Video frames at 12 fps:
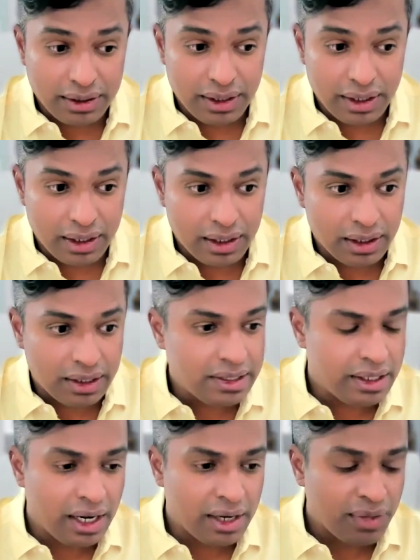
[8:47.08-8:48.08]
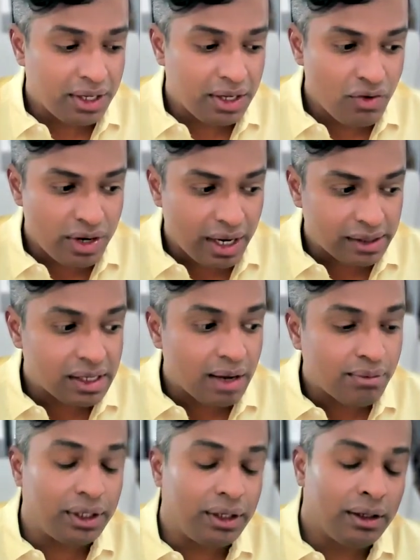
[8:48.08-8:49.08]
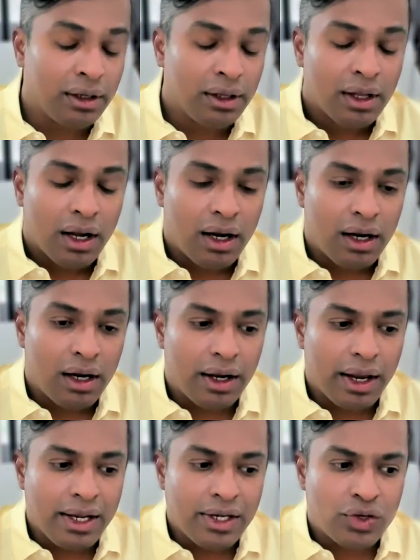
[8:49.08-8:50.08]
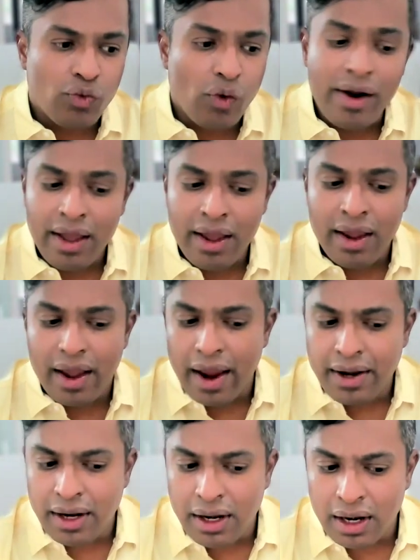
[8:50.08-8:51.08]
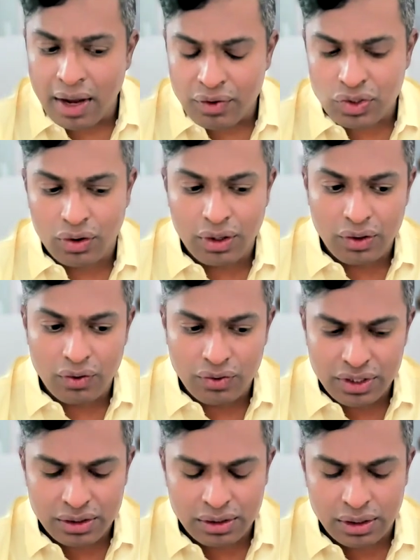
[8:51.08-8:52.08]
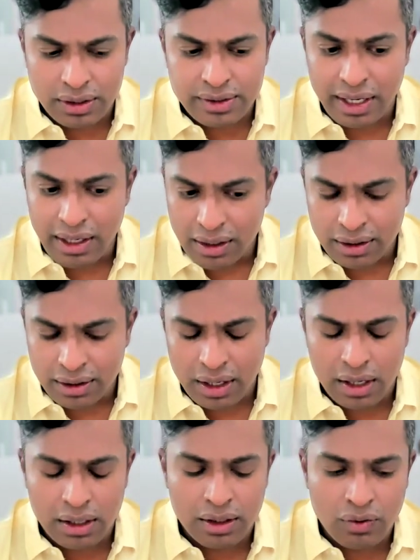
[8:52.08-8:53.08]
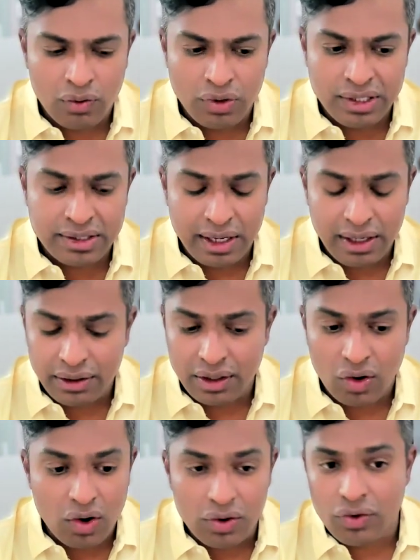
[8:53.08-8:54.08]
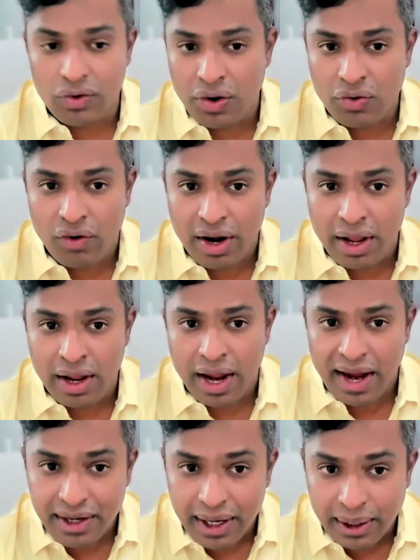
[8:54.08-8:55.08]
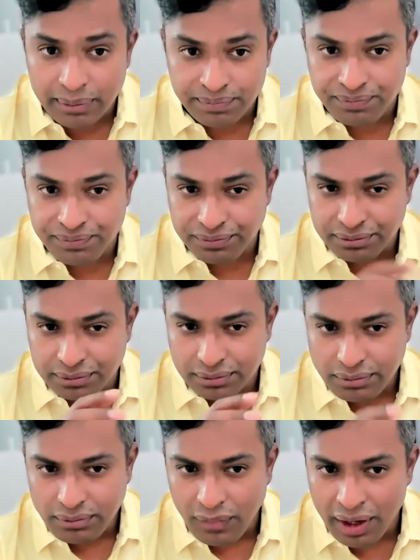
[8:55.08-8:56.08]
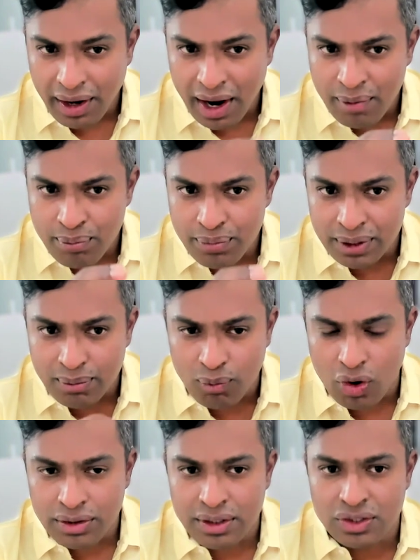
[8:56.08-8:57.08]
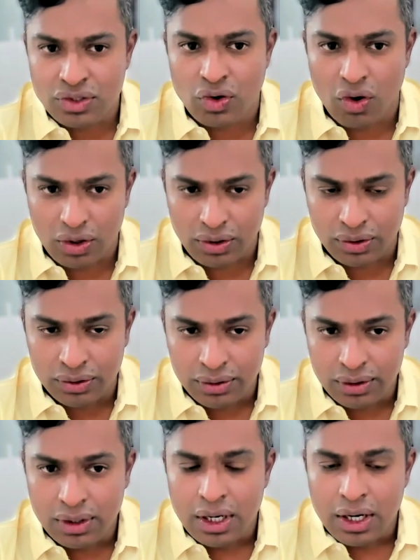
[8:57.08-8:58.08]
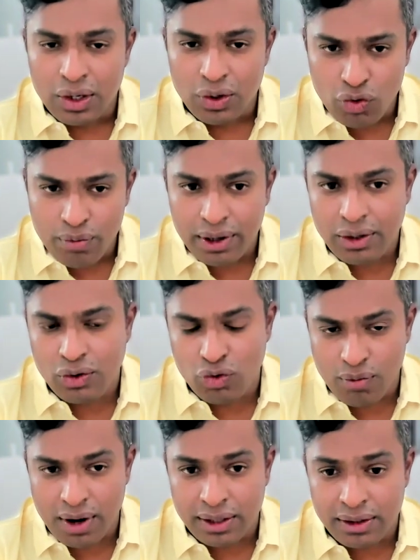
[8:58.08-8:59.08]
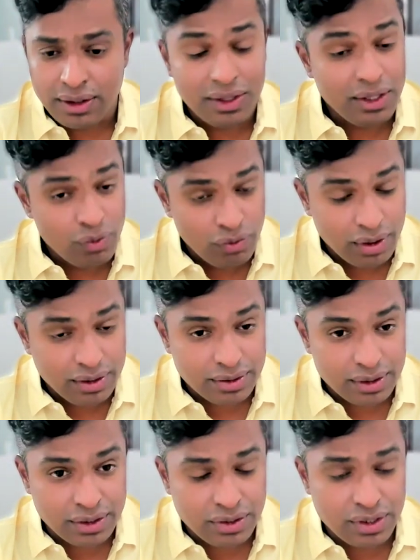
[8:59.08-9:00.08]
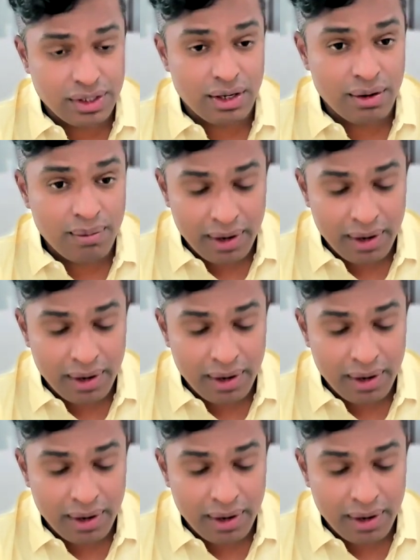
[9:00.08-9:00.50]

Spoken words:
I think, see, let me give you an example. In 2018, I was talking to this seller who was selling their condo in 2018. He had bought this condo, 2 bed, 2 bath, new construction in the